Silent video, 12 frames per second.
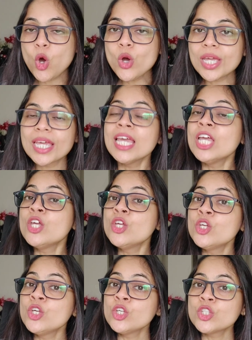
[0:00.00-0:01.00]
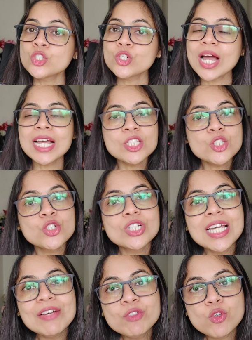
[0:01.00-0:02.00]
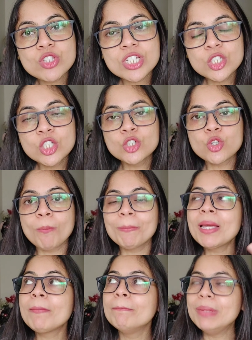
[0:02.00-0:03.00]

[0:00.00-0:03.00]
Okay, so guys, today I've chosen the topic